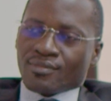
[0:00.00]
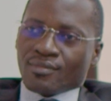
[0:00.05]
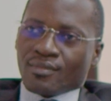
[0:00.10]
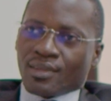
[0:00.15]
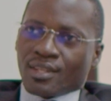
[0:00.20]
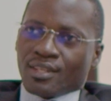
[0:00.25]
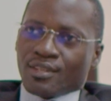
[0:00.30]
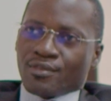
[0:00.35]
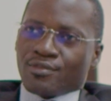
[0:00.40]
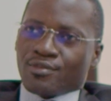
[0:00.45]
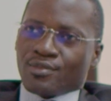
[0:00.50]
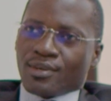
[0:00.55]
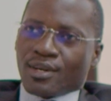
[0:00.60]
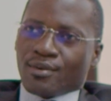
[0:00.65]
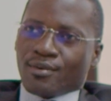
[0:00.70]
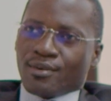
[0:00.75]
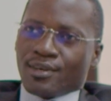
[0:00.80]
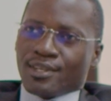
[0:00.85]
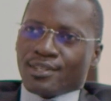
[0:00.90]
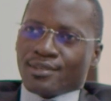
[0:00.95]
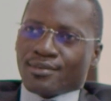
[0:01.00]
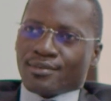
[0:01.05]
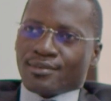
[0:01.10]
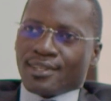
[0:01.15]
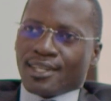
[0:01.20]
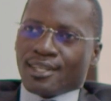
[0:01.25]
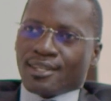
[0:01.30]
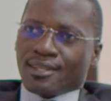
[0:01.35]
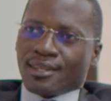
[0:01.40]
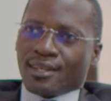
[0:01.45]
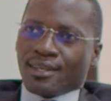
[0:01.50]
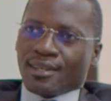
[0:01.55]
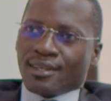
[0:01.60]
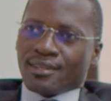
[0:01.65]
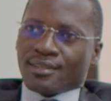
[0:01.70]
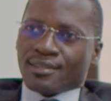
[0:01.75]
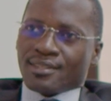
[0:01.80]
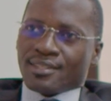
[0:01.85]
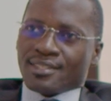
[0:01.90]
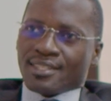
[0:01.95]
If you are going to
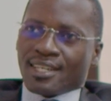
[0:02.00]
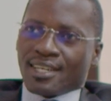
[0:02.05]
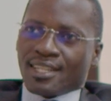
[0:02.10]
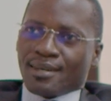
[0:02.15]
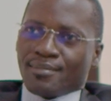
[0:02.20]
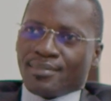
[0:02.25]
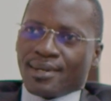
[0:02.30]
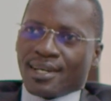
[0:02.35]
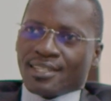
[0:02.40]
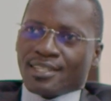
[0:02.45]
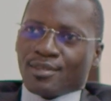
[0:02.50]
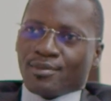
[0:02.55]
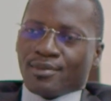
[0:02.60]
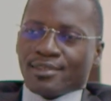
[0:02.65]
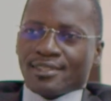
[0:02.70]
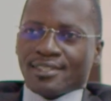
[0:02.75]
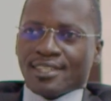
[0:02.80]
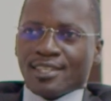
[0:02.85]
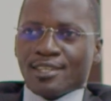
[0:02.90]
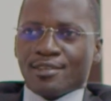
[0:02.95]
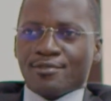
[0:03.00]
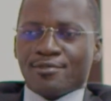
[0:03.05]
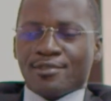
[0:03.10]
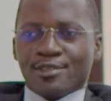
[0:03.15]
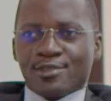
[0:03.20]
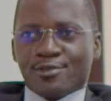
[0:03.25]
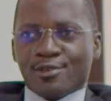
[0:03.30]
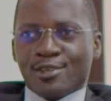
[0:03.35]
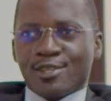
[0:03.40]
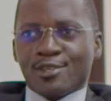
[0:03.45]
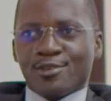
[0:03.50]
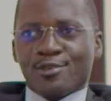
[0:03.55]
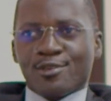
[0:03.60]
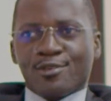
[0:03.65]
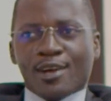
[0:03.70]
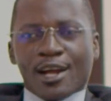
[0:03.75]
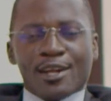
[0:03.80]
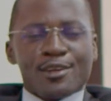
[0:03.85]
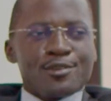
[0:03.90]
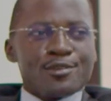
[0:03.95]
this other part, they will say if it's stolen, do
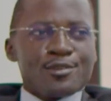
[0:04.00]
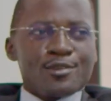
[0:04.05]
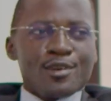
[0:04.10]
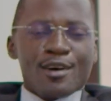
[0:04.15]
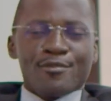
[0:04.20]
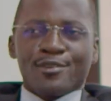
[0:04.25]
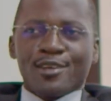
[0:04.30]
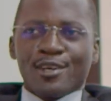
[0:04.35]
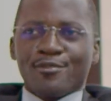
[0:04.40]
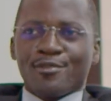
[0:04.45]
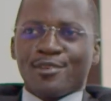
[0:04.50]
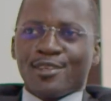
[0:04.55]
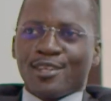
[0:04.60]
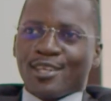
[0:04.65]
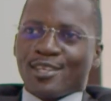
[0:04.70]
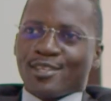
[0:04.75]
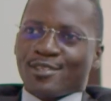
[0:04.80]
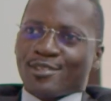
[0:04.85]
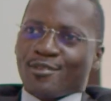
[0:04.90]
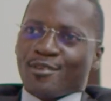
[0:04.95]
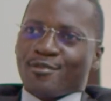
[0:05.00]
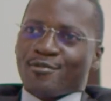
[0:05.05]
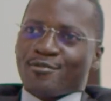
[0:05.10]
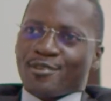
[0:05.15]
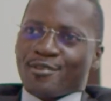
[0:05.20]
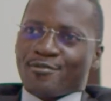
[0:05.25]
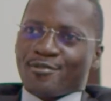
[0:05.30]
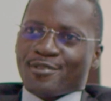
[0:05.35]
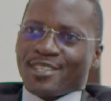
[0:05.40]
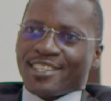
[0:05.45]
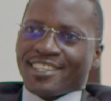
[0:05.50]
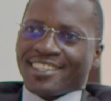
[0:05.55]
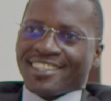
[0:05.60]
you have evidence of theft?